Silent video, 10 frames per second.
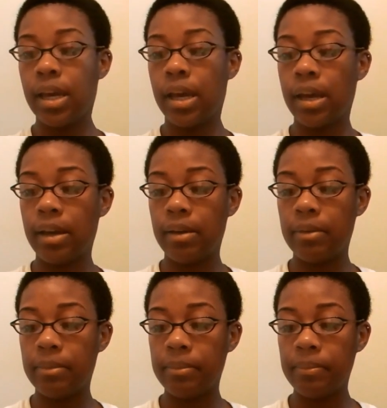
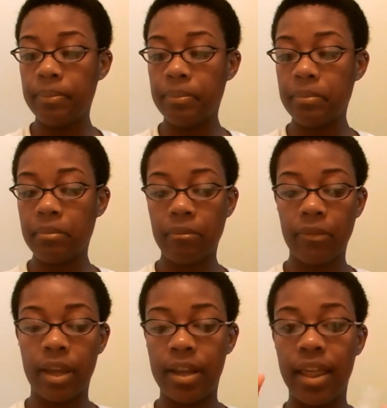And
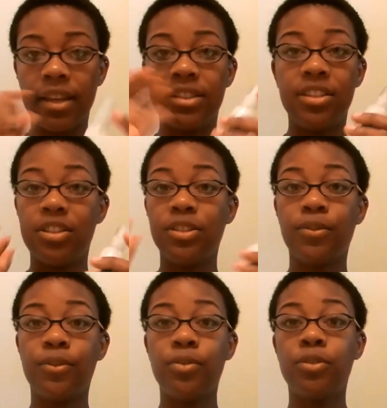like I said, just a
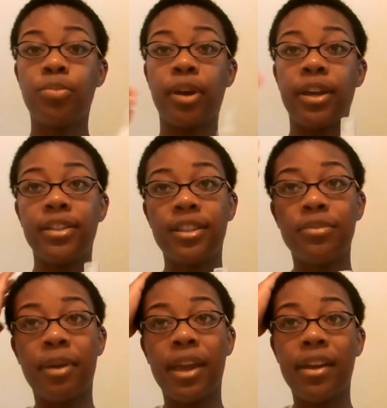few sprays because
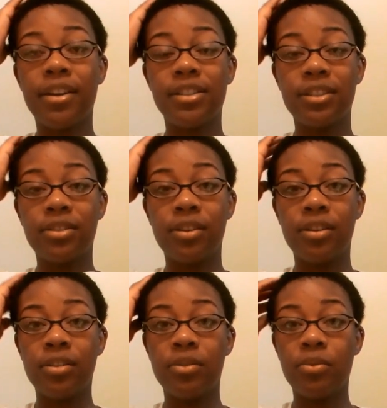my hair is still a
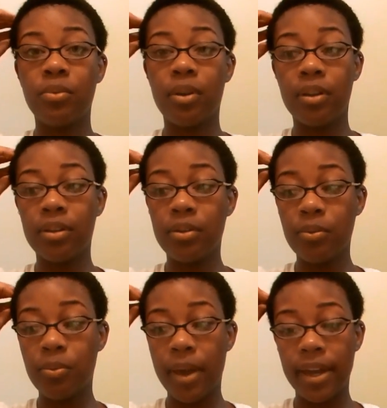little
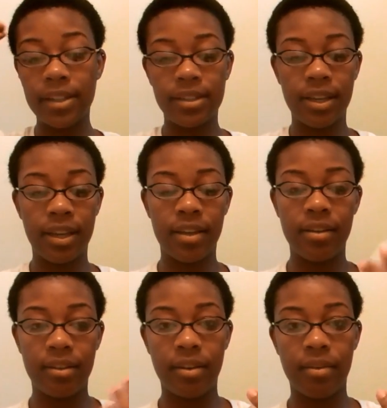wet,
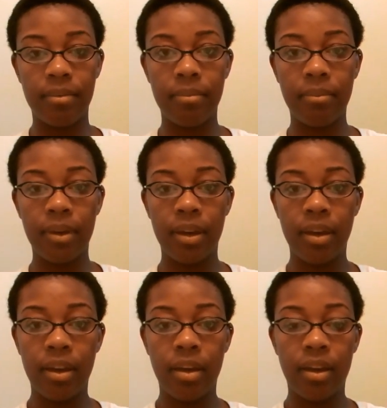and
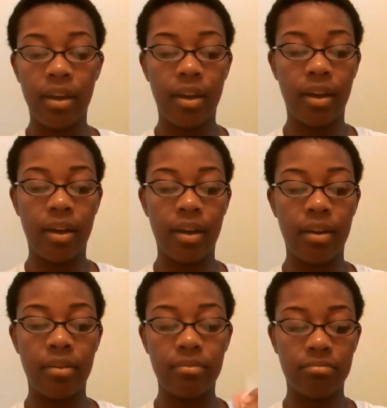
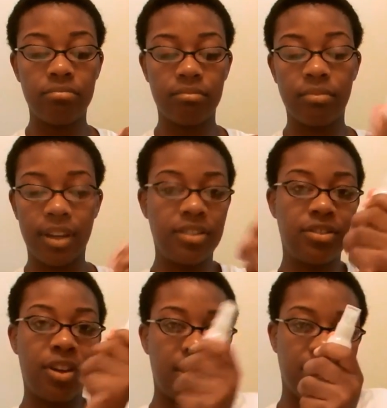
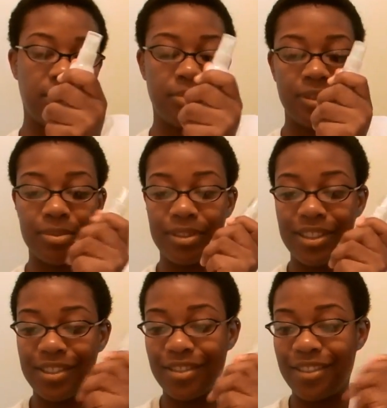so I need to put some
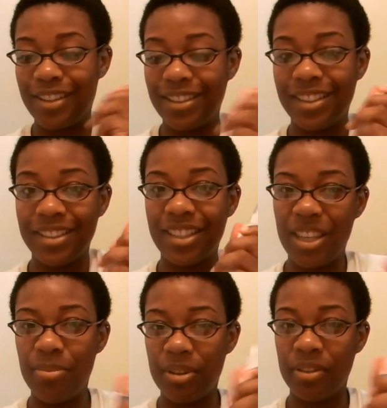conditioner on it just to
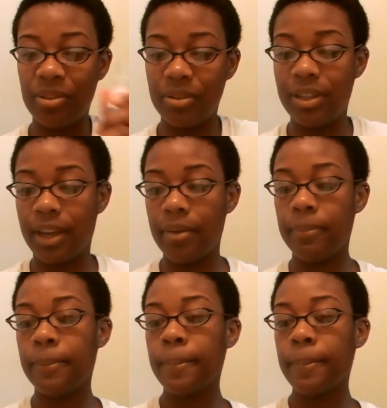keep it a little damp.